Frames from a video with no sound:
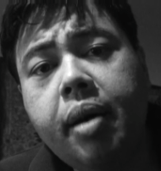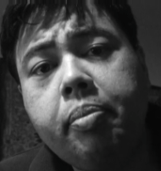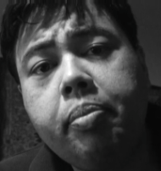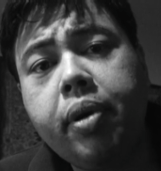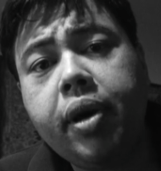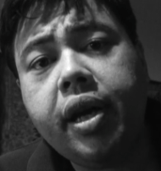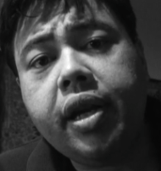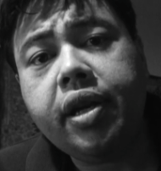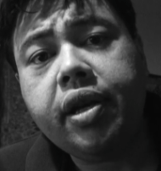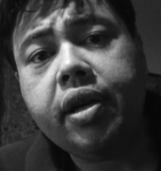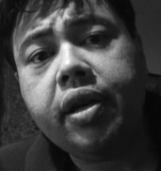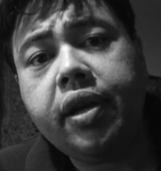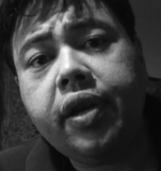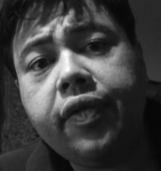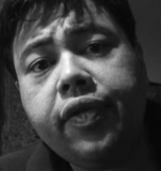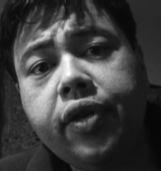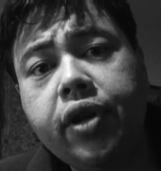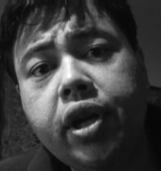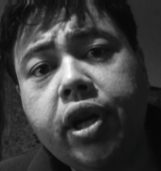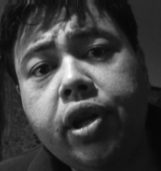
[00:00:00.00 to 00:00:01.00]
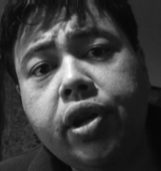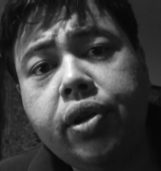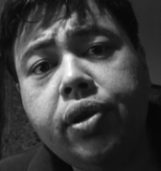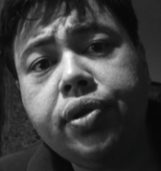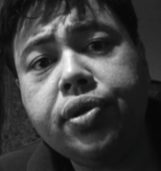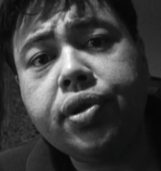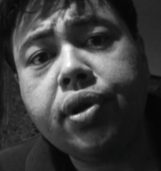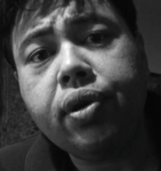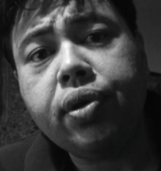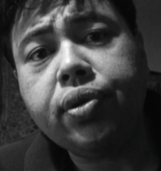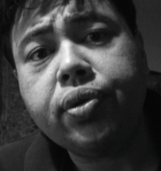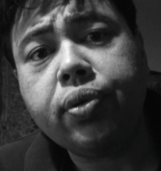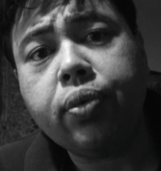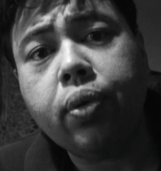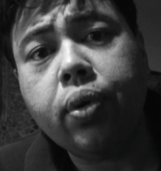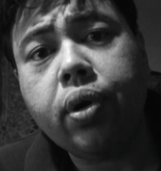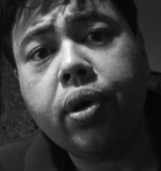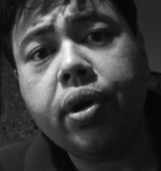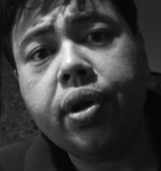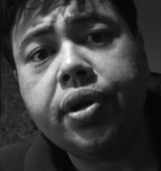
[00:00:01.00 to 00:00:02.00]
But if you're going to use those
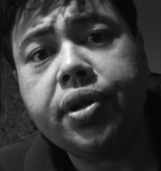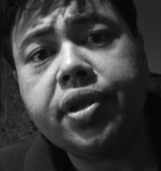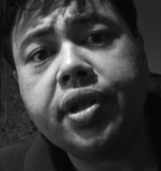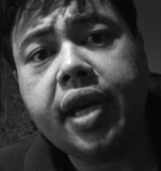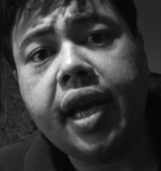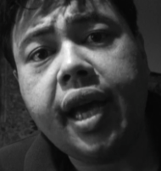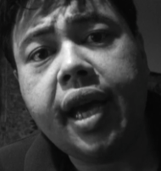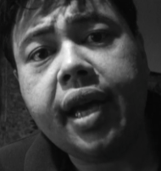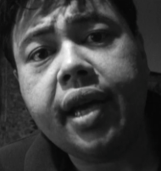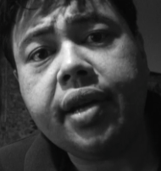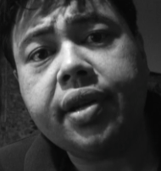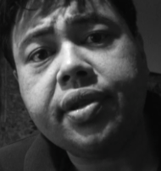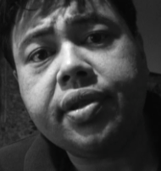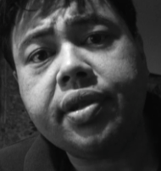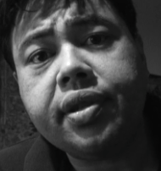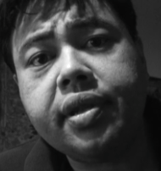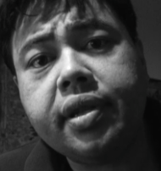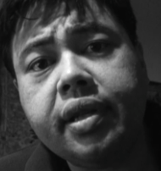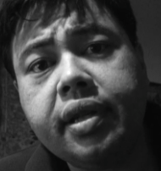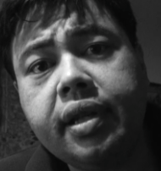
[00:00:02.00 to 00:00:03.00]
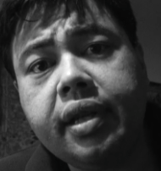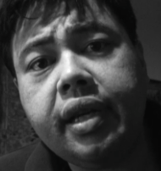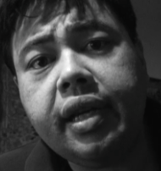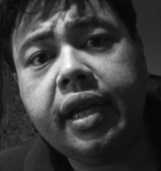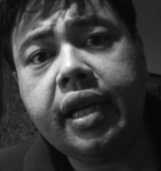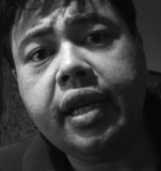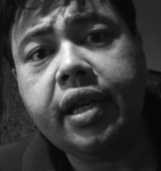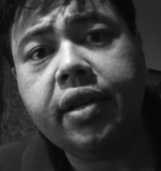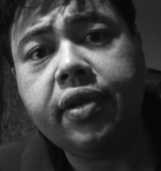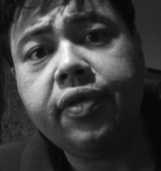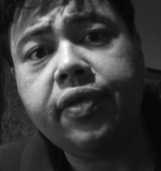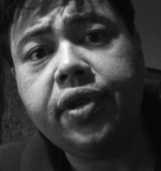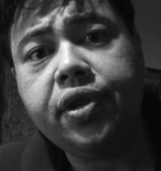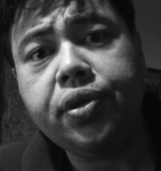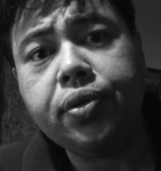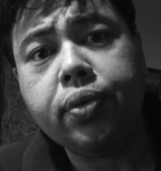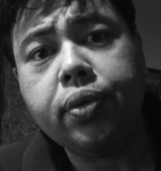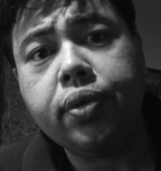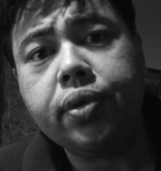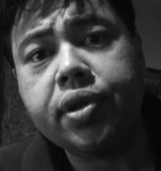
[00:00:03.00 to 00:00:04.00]
words as
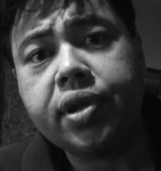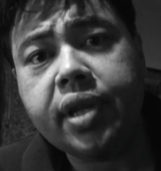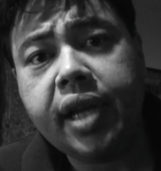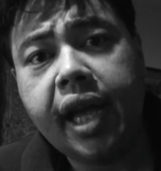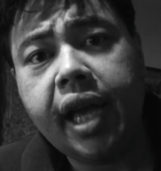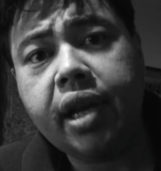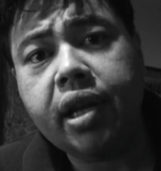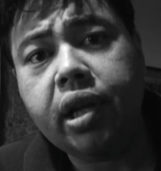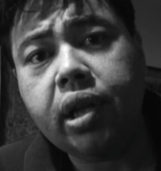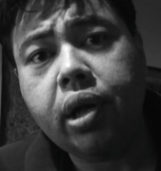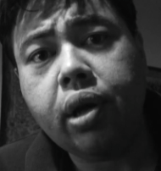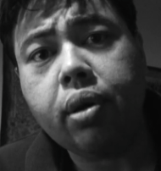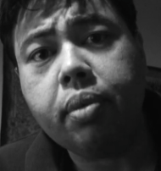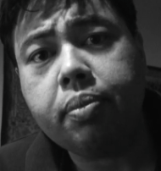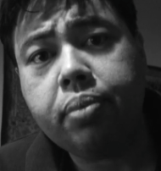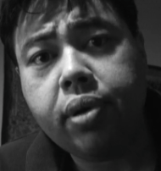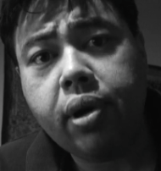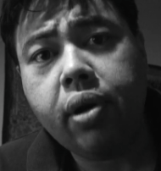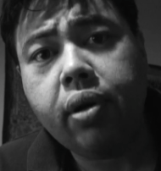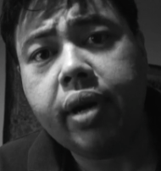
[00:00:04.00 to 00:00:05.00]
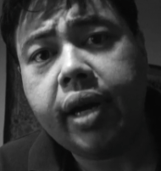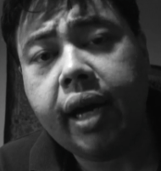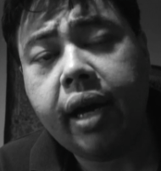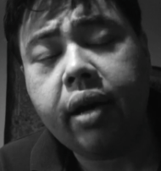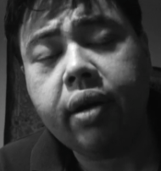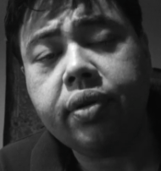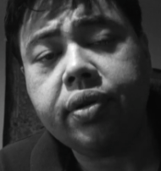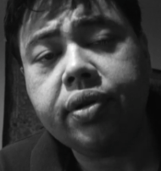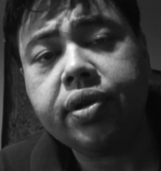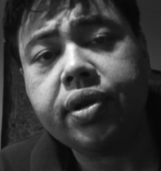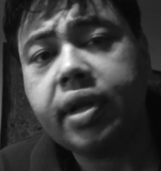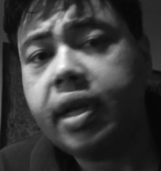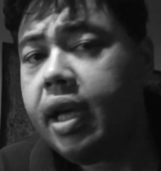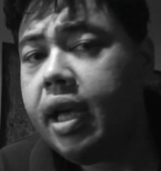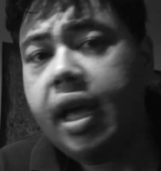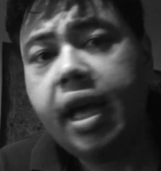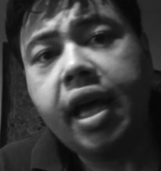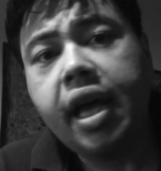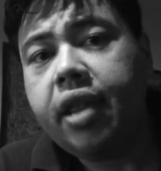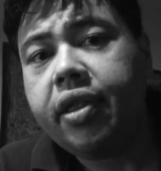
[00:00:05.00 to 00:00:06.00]
individual standalone pronouns,
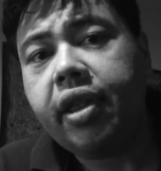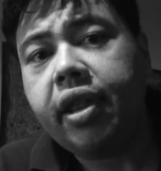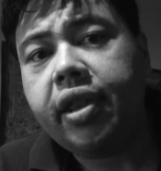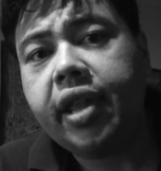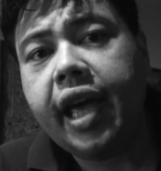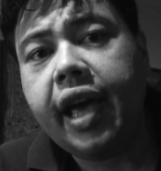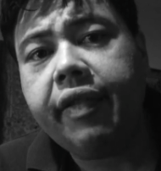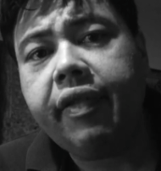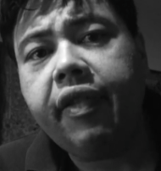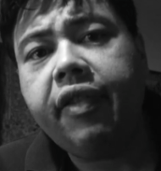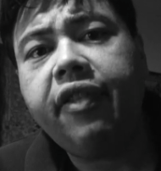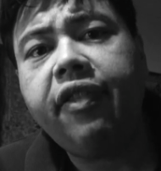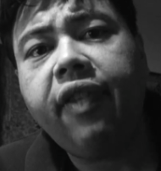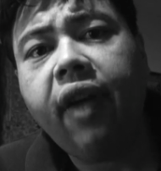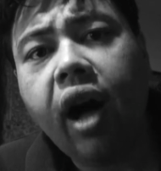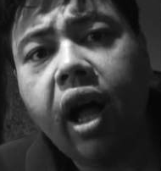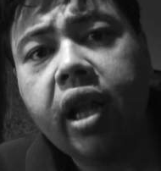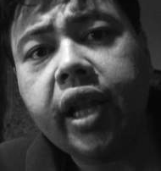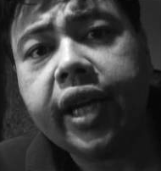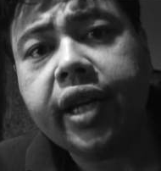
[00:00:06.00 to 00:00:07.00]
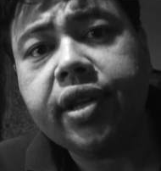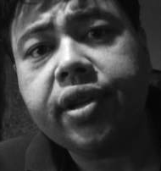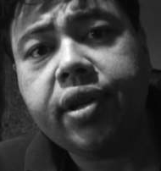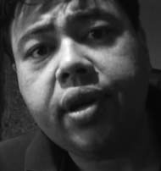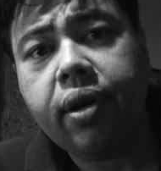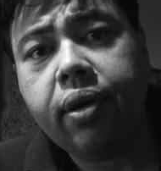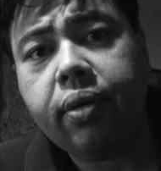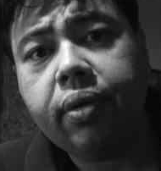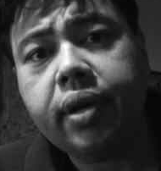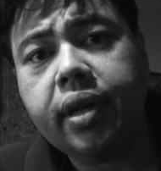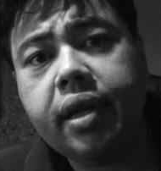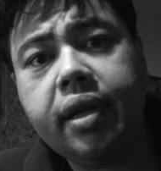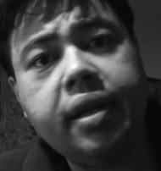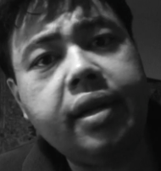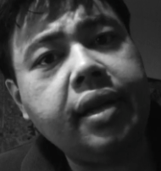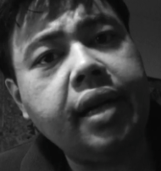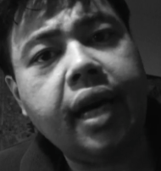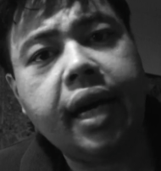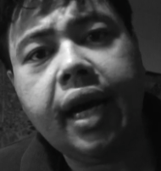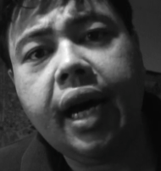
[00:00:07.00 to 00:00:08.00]
then they have a falling tone,
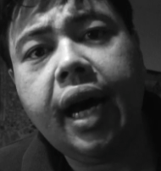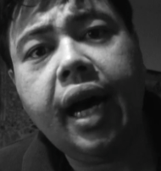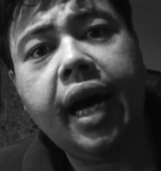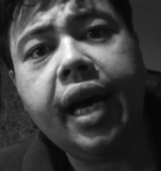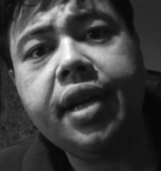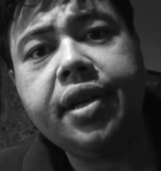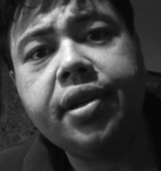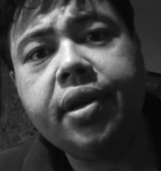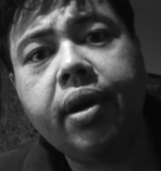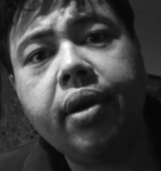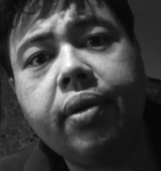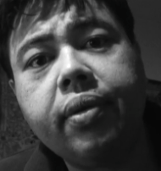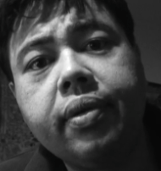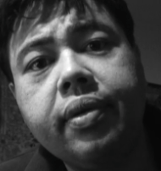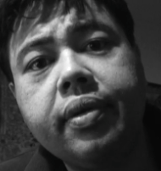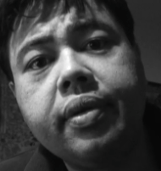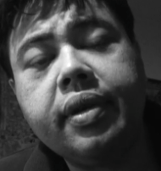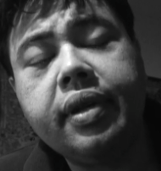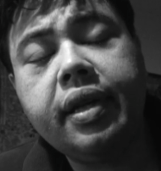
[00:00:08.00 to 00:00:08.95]
not a high tone.